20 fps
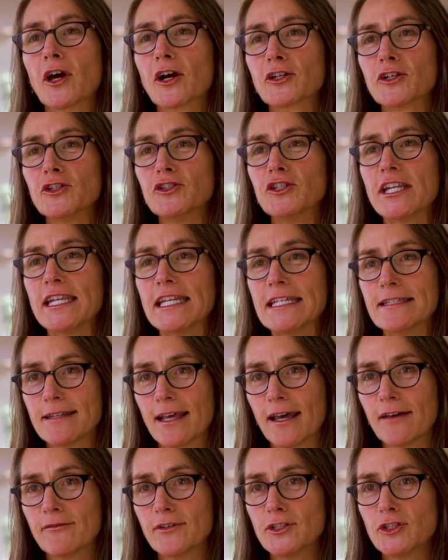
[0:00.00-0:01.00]
Dr. Jeannie
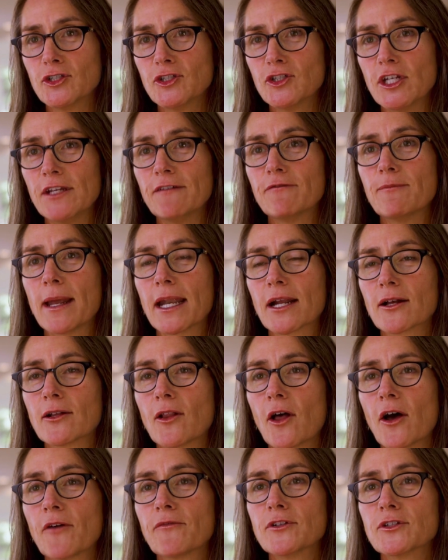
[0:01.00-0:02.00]
Savage, Chief
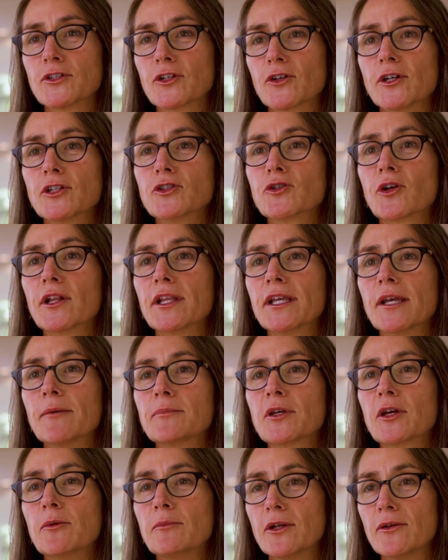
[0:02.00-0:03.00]
Medical Officer at
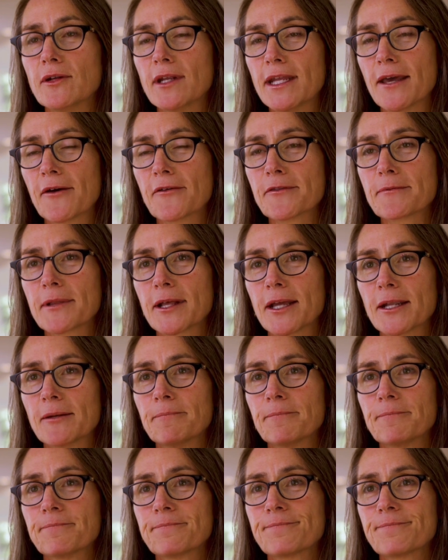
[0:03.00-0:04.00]
Trillium Community Health Plan.